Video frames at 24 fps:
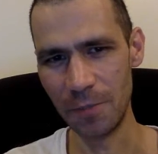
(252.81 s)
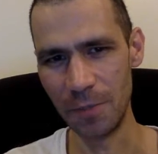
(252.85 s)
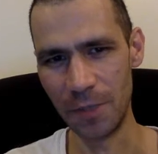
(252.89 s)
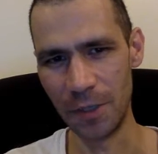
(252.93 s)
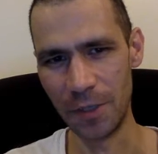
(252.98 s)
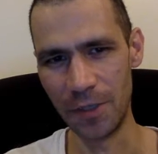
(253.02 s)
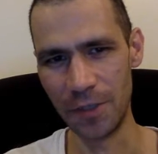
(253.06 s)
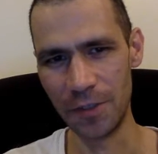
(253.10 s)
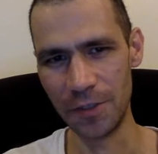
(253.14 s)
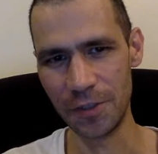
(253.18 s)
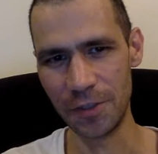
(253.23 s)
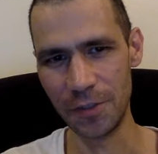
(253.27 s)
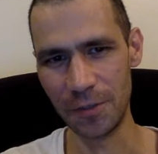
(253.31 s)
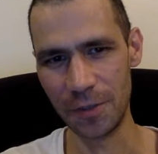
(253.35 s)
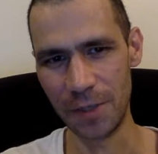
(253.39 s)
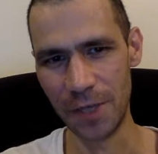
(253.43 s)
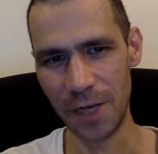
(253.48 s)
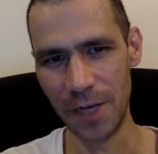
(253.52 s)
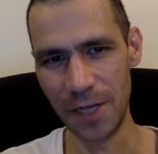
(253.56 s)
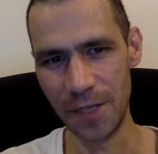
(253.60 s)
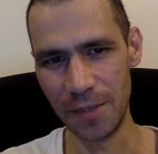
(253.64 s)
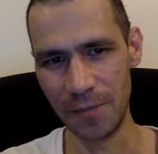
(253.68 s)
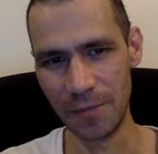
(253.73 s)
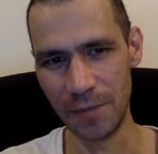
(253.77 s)
but also
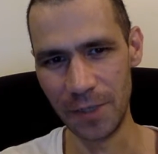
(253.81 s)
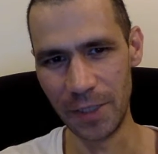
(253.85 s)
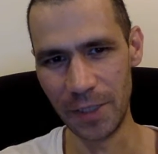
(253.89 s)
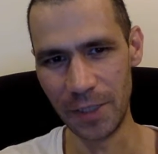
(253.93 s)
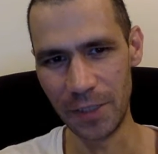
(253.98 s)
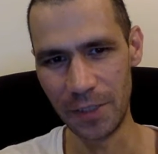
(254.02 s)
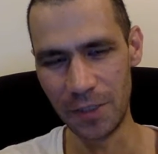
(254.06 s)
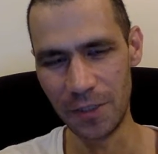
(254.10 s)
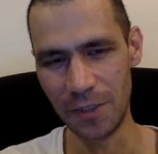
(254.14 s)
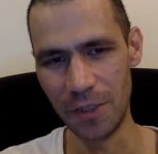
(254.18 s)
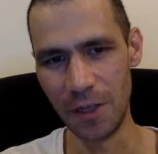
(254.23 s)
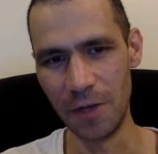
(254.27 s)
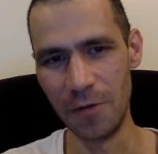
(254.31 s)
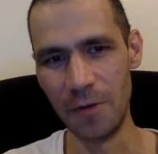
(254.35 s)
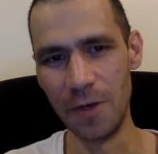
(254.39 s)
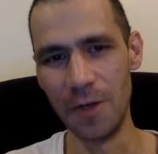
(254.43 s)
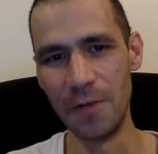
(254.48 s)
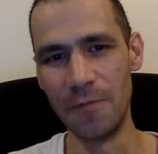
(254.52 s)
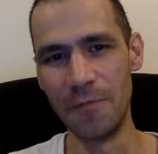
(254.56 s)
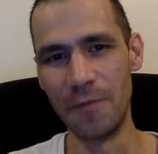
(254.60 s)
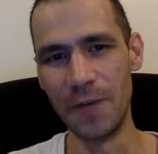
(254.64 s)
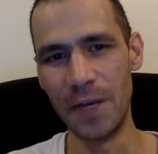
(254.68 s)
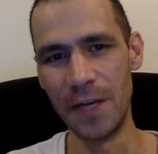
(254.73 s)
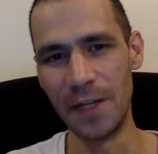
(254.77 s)
kind of like a slow
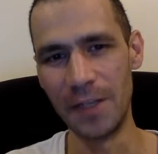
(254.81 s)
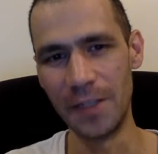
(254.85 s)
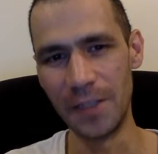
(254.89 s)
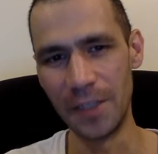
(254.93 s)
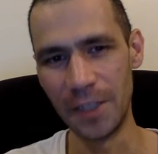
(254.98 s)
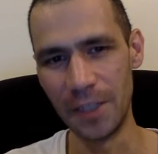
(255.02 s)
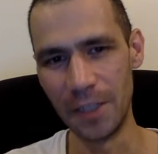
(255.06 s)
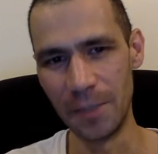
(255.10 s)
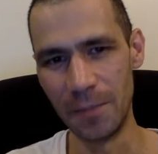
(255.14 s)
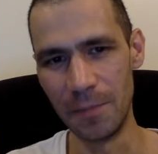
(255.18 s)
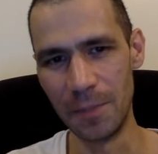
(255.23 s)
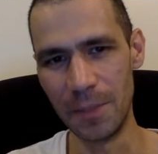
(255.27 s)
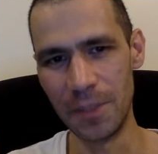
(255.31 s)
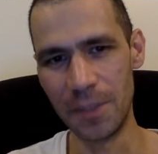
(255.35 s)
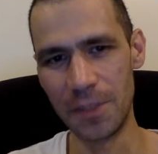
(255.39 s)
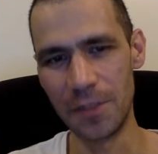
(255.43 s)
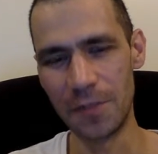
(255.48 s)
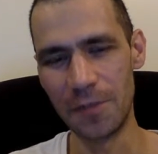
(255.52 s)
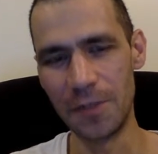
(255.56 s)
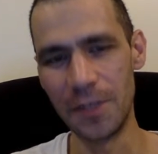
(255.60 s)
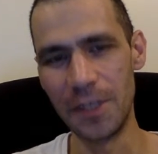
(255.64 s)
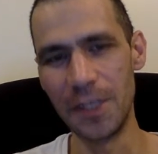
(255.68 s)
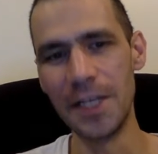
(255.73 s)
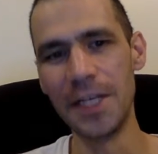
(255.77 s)
unveiling and a
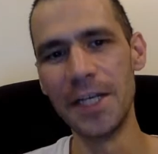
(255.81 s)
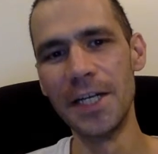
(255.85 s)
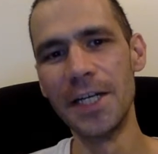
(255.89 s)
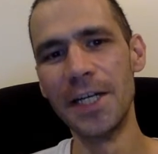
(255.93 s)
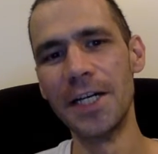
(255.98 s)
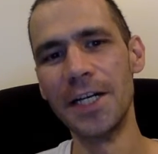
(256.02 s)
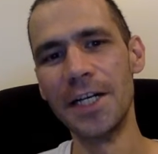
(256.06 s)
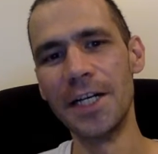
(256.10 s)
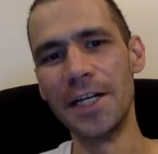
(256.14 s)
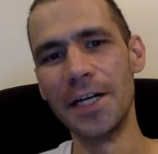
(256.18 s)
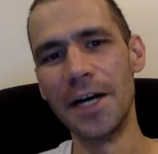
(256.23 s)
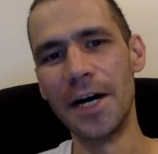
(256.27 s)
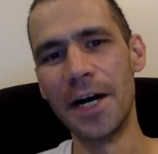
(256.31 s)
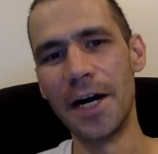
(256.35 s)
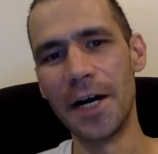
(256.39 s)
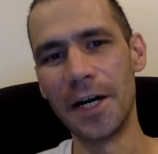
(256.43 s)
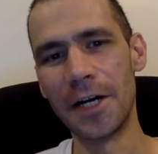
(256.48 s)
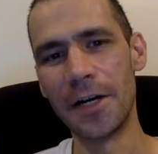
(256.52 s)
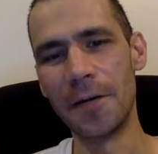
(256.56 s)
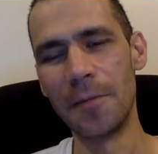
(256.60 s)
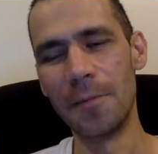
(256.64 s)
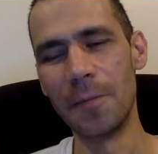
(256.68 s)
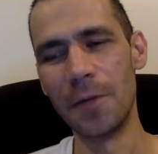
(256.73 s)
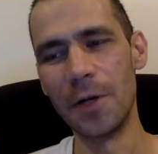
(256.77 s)
mystery
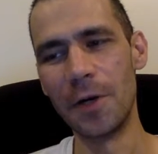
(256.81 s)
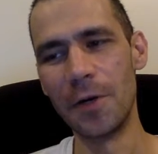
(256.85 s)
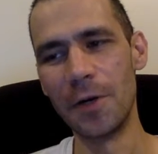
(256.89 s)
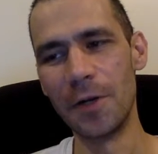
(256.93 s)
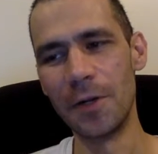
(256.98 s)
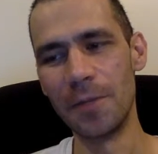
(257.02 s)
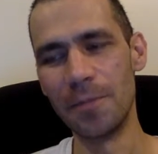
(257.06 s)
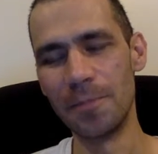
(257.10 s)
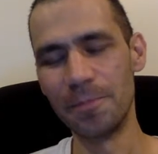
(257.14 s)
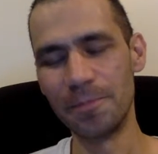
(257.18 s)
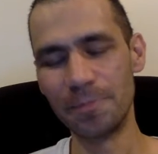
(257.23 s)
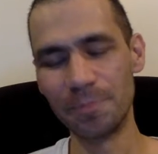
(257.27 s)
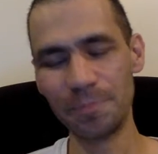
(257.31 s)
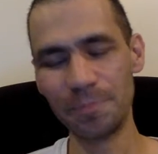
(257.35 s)
component.